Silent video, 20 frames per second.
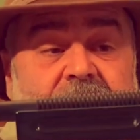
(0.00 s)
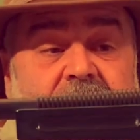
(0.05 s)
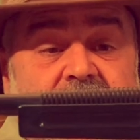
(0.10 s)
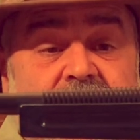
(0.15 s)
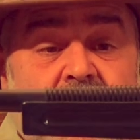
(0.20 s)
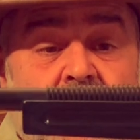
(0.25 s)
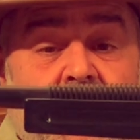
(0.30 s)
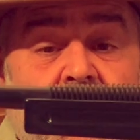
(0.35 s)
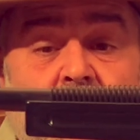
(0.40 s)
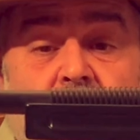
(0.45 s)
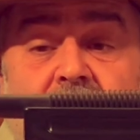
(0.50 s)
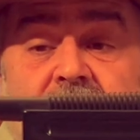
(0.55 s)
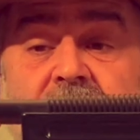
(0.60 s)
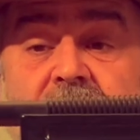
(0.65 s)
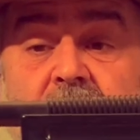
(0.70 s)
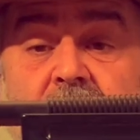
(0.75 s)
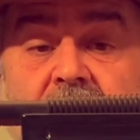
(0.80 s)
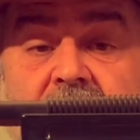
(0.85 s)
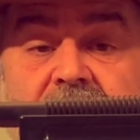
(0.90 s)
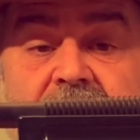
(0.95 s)
They certainly wouldn't
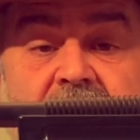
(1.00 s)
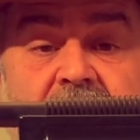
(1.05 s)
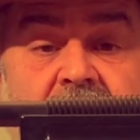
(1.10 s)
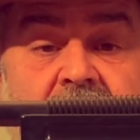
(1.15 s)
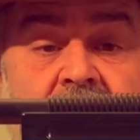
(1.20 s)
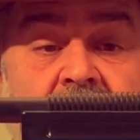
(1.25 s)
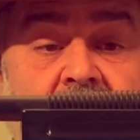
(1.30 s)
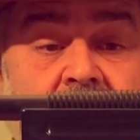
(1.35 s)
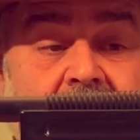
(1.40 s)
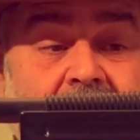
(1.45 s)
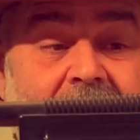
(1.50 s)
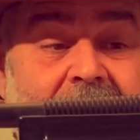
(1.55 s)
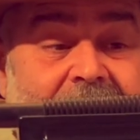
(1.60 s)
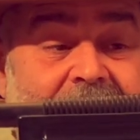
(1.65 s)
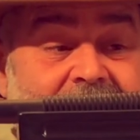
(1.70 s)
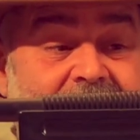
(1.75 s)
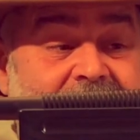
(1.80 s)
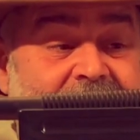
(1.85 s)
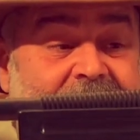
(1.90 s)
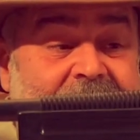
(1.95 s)
do anything
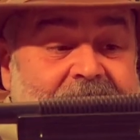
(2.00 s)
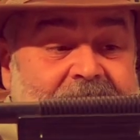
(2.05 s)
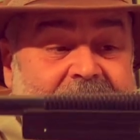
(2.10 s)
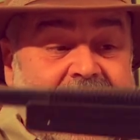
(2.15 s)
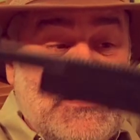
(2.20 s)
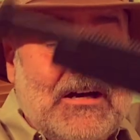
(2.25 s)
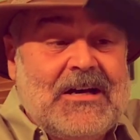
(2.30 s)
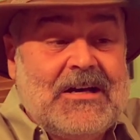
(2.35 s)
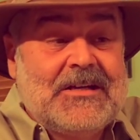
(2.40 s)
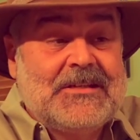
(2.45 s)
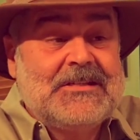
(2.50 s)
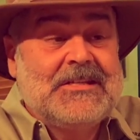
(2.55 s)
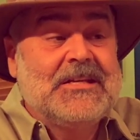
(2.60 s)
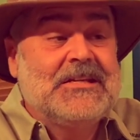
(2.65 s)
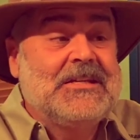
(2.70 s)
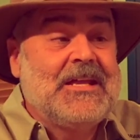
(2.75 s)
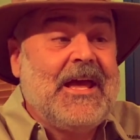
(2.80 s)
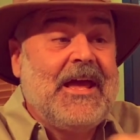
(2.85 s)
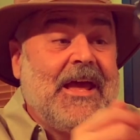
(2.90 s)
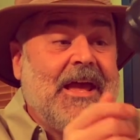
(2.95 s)
like this uh,
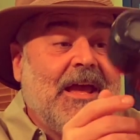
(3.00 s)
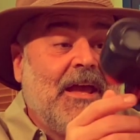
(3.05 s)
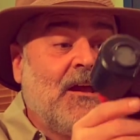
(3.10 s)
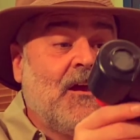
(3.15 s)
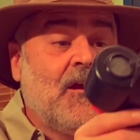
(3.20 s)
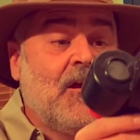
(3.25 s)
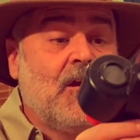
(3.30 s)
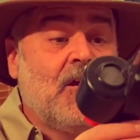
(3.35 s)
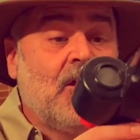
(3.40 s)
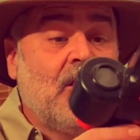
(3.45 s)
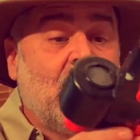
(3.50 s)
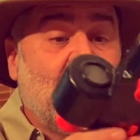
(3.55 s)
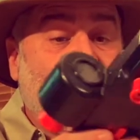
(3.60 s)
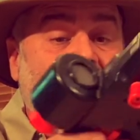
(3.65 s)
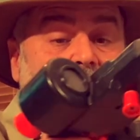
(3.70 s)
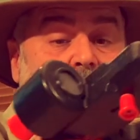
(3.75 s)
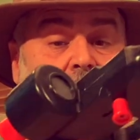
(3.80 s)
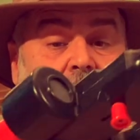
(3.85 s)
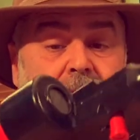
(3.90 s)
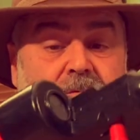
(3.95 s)
today.
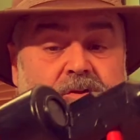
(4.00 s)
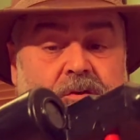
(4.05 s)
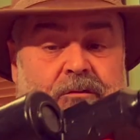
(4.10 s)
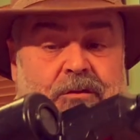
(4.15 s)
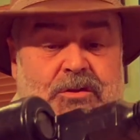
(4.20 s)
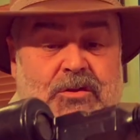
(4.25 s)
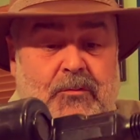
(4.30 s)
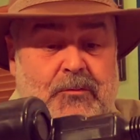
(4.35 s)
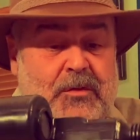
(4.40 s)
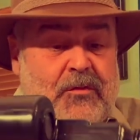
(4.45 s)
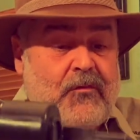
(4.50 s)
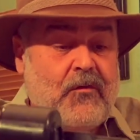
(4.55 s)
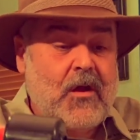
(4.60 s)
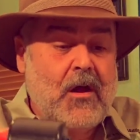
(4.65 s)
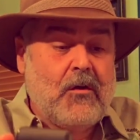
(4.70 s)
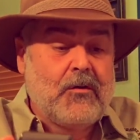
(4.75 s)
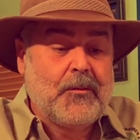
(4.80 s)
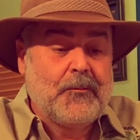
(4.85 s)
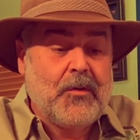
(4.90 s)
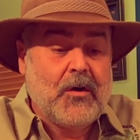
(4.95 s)
Uh, I'm sure this would be
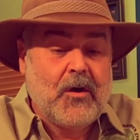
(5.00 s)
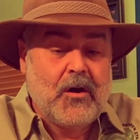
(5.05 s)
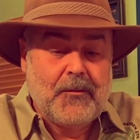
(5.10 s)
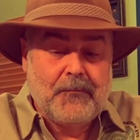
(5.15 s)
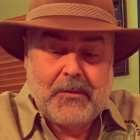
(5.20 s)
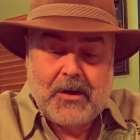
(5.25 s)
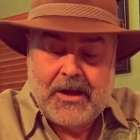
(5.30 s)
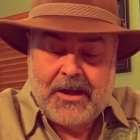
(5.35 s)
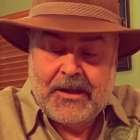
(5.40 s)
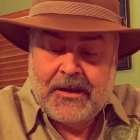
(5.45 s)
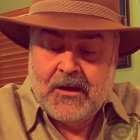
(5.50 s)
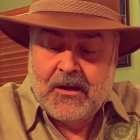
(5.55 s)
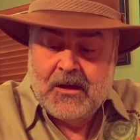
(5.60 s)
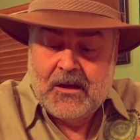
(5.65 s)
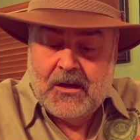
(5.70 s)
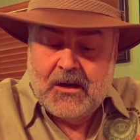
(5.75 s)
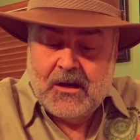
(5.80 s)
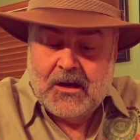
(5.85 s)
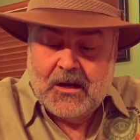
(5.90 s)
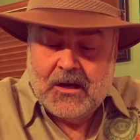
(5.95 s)
frowned upon by
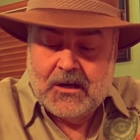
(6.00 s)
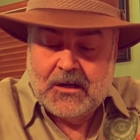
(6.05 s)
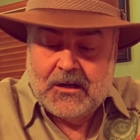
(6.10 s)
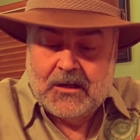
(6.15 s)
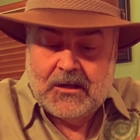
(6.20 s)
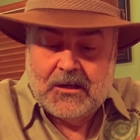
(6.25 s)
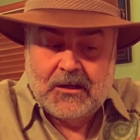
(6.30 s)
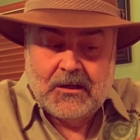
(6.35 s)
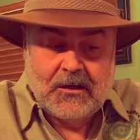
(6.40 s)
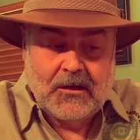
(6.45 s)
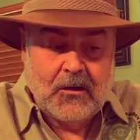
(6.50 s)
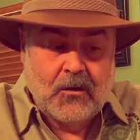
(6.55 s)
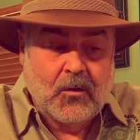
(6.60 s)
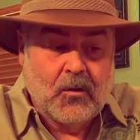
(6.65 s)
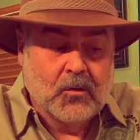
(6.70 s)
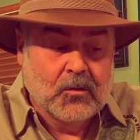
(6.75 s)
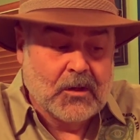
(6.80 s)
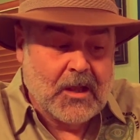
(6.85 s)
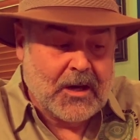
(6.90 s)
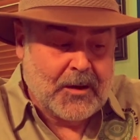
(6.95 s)
a
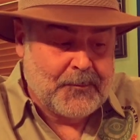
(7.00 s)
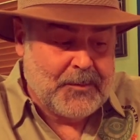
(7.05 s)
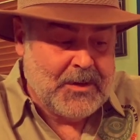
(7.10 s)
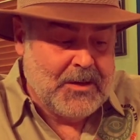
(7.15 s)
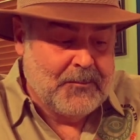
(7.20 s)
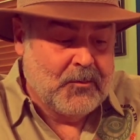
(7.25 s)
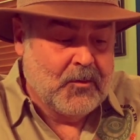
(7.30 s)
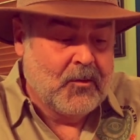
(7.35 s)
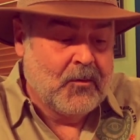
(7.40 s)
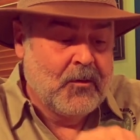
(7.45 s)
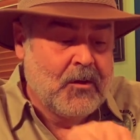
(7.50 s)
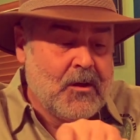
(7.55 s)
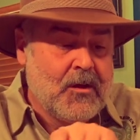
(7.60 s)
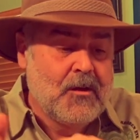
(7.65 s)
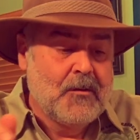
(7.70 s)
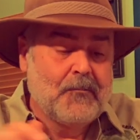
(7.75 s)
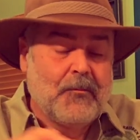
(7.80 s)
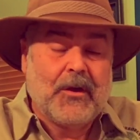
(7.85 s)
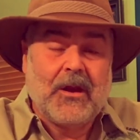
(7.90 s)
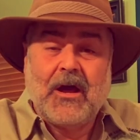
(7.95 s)
whole lot of people,
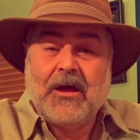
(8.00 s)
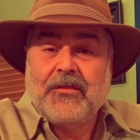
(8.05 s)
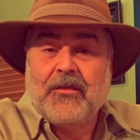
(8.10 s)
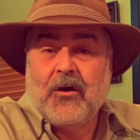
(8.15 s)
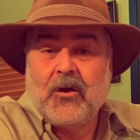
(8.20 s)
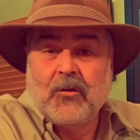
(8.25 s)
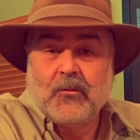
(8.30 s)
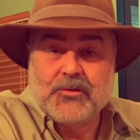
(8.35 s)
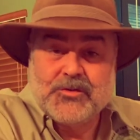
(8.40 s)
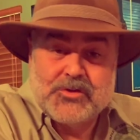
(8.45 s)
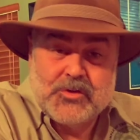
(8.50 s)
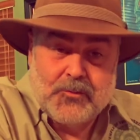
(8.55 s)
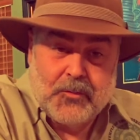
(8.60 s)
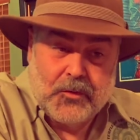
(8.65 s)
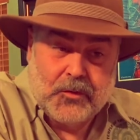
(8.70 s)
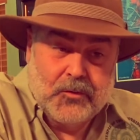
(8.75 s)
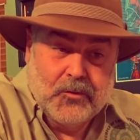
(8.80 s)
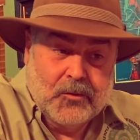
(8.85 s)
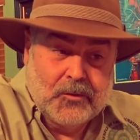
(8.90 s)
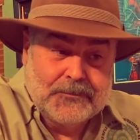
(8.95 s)
but I thought it was super
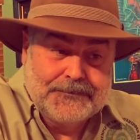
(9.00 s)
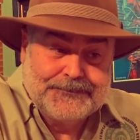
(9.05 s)
cool.